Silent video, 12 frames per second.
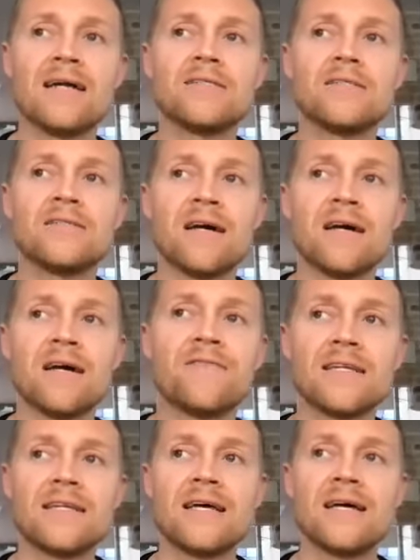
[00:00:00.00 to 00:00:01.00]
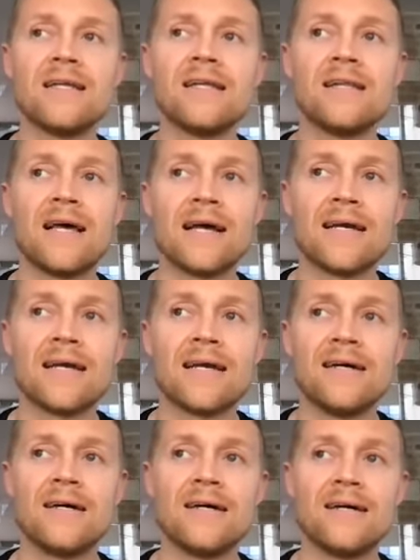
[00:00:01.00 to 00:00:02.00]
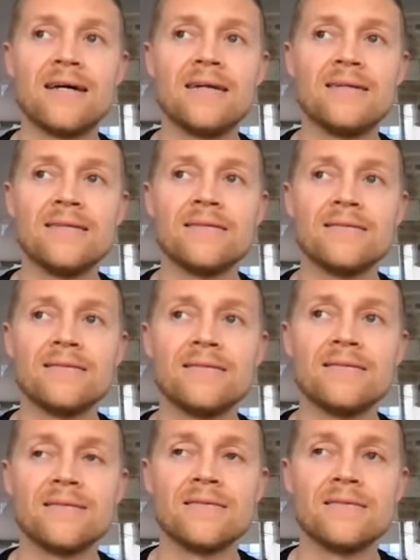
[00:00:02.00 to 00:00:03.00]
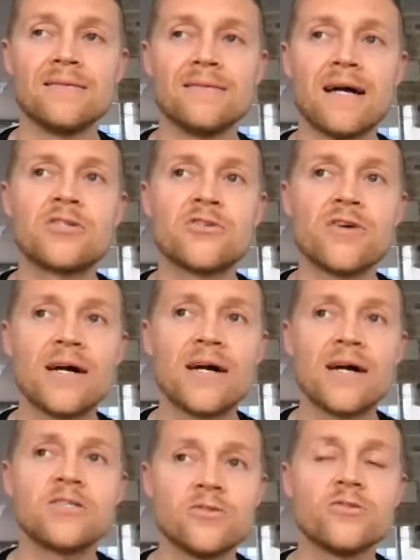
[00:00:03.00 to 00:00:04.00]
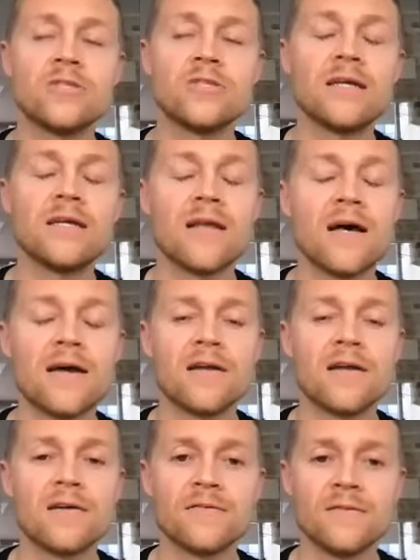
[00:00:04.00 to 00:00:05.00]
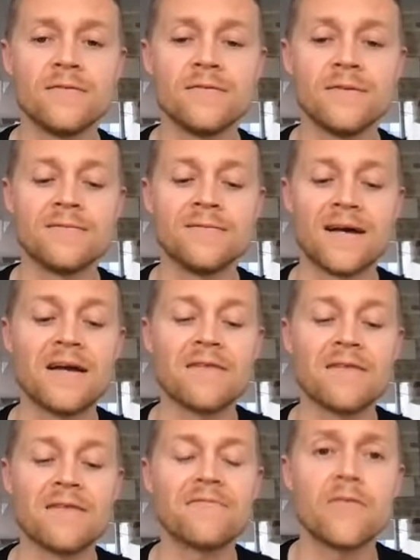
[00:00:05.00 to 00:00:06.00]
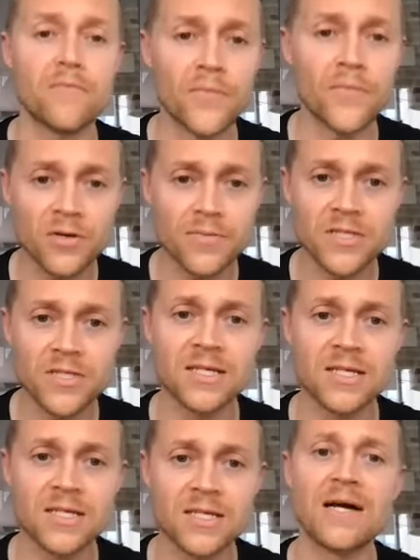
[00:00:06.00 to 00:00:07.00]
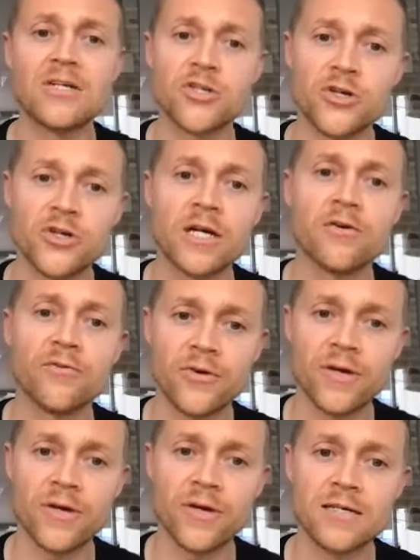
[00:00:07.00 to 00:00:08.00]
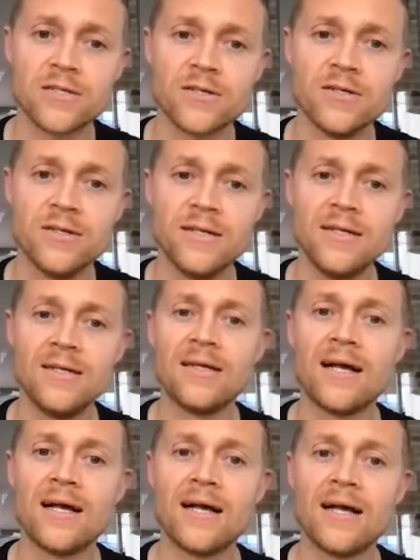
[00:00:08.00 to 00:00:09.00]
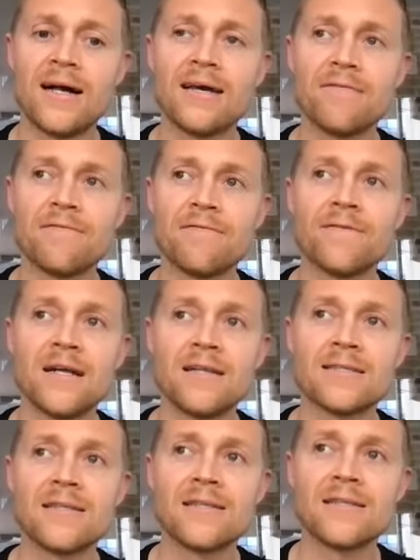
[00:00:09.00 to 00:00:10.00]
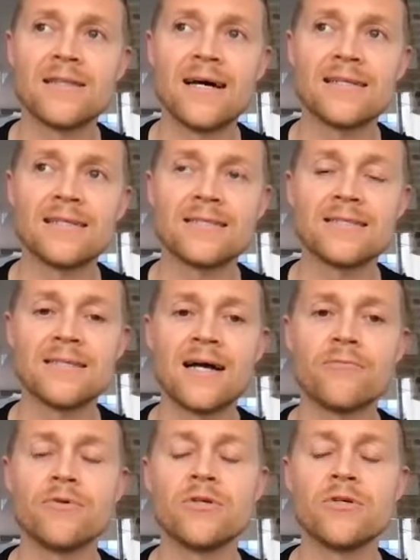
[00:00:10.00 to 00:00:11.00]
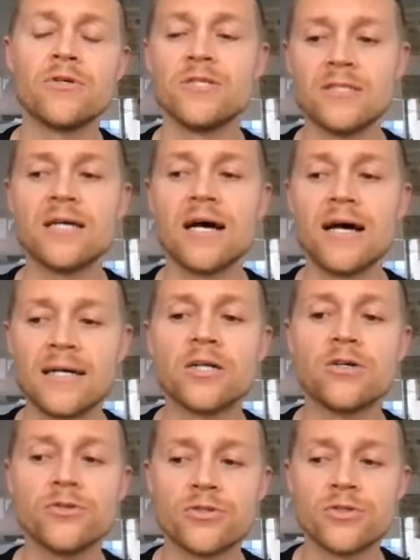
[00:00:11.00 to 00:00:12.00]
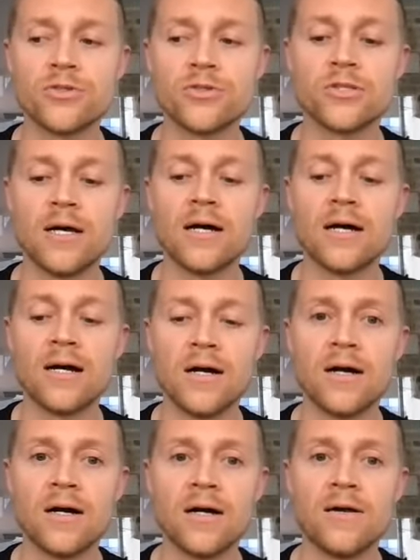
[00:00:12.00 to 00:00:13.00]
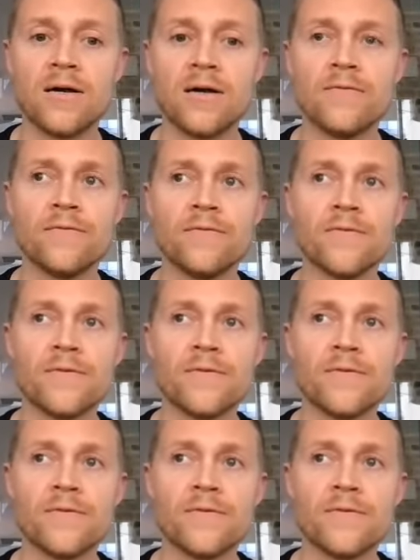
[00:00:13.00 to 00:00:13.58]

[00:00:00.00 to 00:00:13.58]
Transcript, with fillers: I, I felt it like uh, I tried to see a lot of I, I, felt a lot of purpose in my journey going through cancer. Mm-hmm. I felt that I was diagnosed. Um,